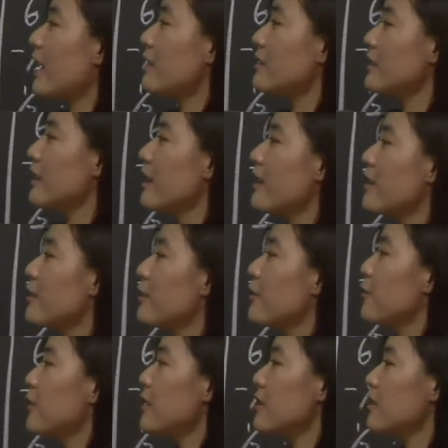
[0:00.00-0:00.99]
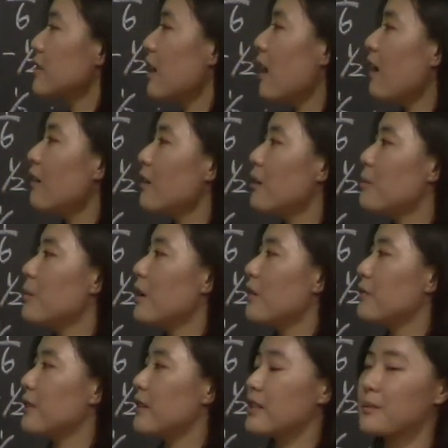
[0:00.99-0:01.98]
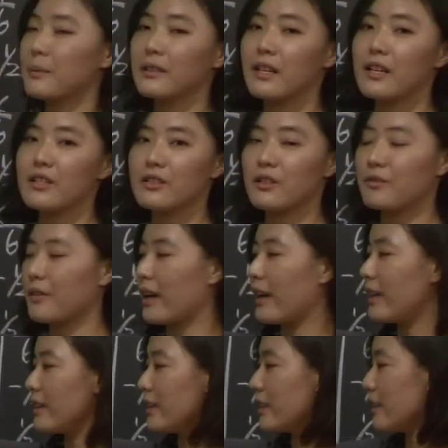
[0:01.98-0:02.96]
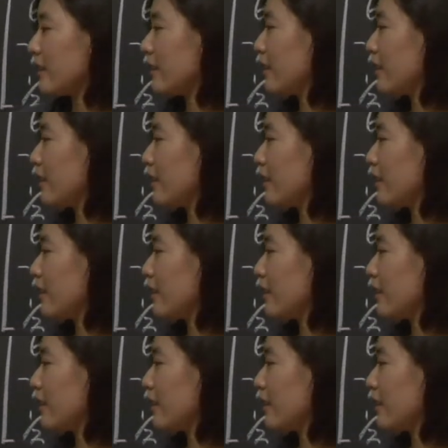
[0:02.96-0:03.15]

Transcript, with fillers: out the first column of the exponential of at.